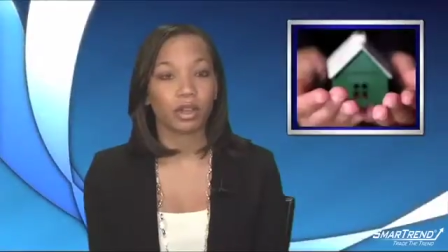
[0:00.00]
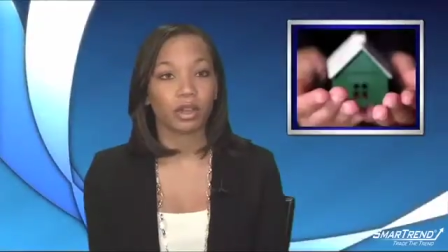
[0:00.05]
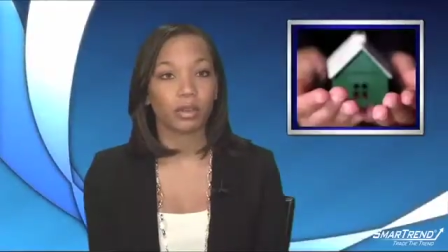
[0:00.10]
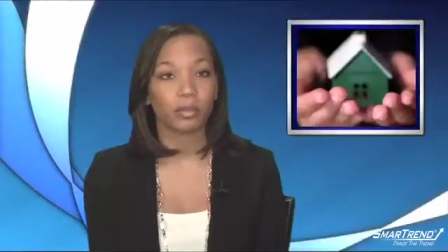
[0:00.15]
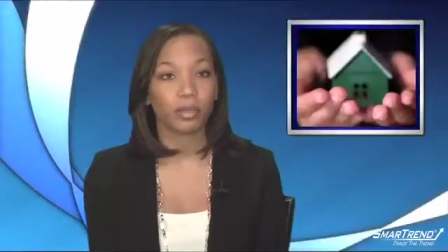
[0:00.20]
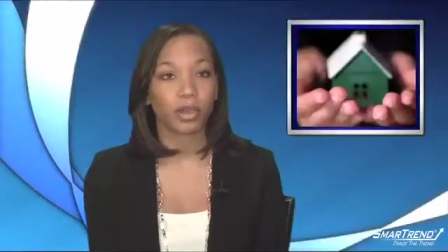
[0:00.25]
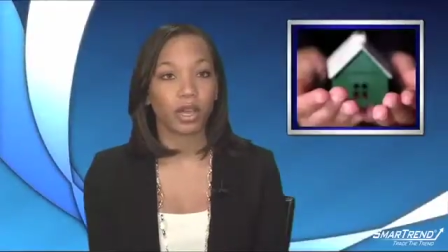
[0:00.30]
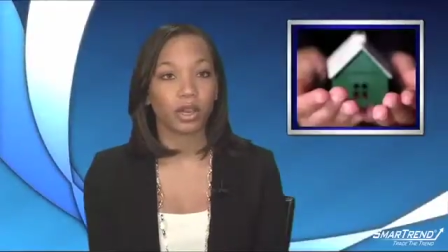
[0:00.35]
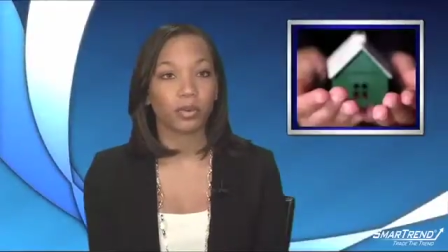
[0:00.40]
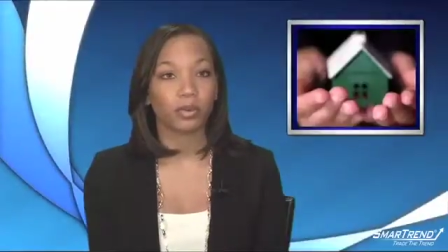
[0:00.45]

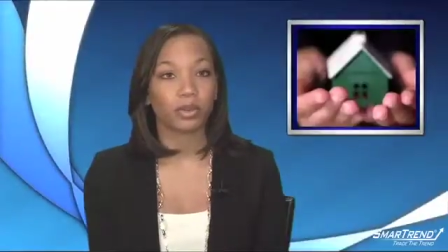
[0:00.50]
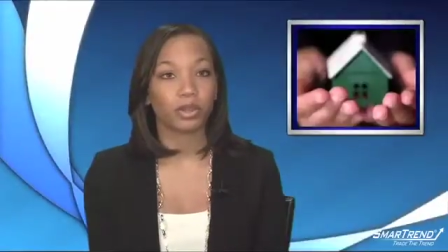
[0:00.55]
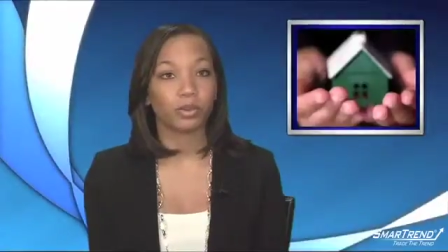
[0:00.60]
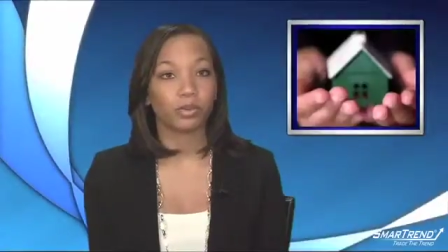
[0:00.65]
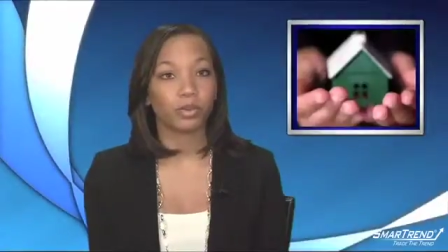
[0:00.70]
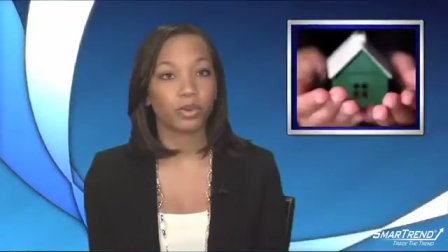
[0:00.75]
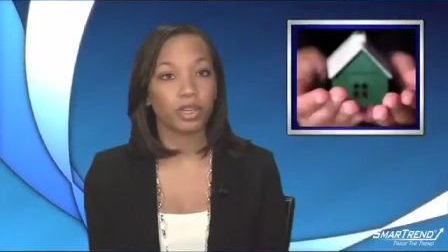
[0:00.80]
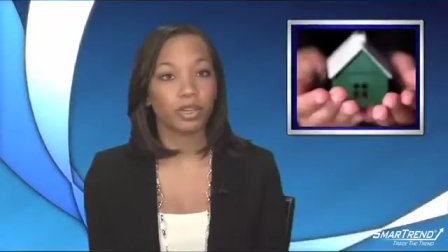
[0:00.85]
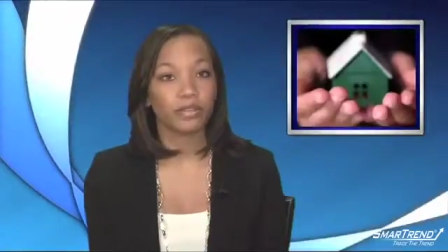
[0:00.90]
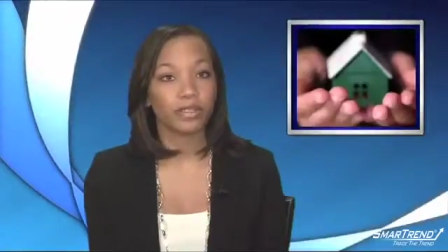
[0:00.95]
compared with
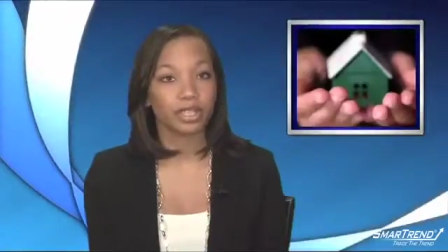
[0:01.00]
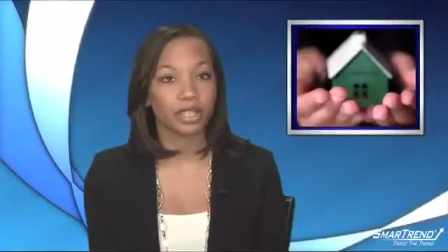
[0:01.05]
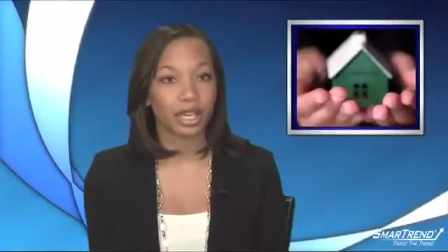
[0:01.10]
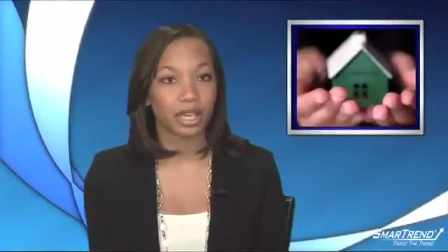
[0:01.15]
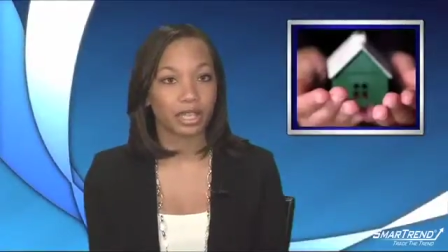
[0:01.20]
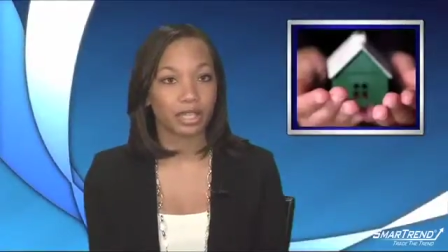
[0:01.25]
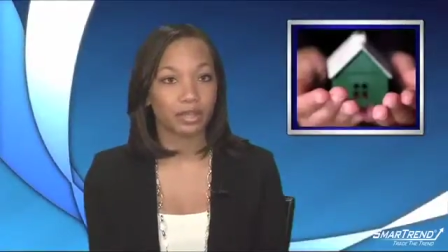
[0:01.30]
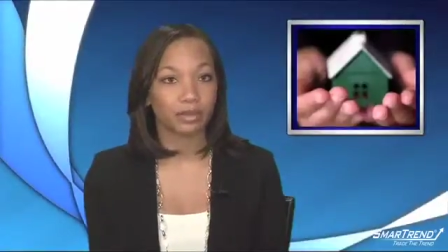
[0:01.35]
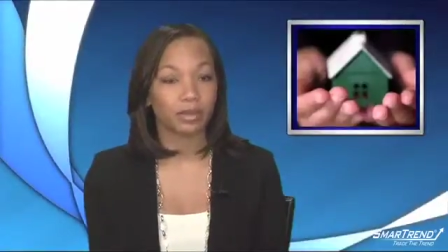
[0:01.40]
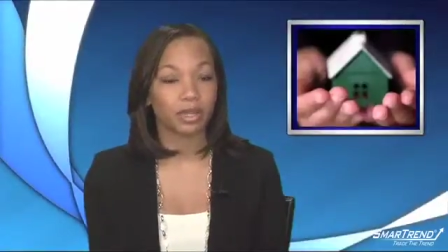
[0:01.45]
the previous
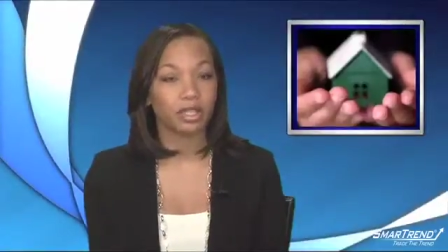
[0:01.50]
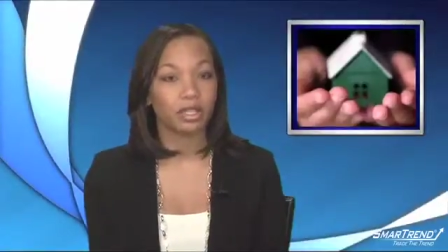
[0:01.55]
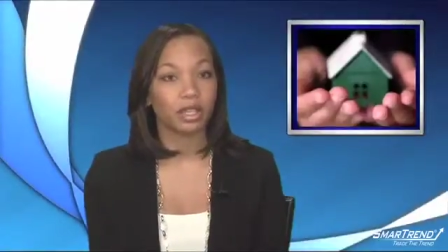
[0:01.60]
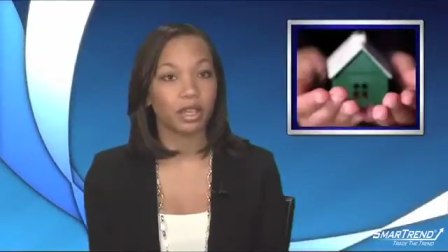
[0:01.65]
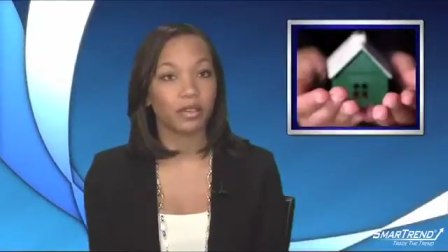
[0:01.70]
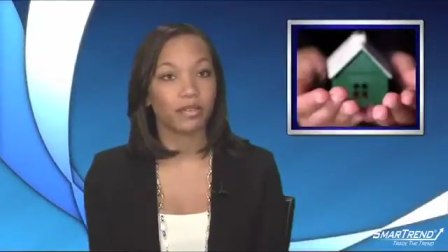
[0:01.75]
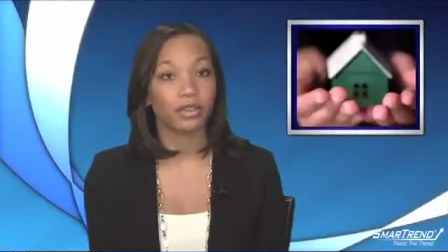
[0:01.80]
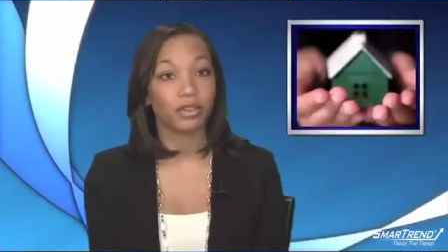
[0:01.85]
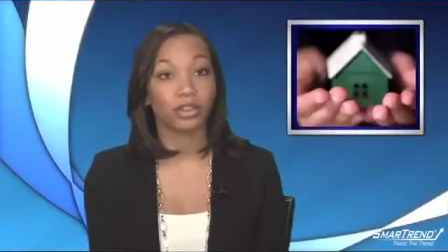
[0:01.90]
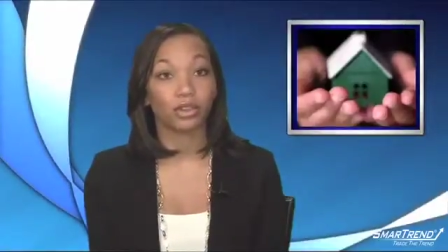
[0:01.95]
estimates
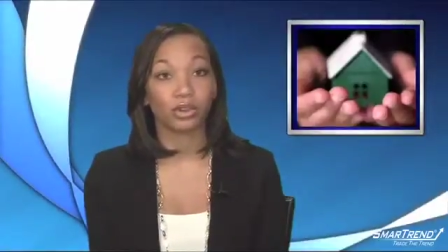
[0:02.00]
of a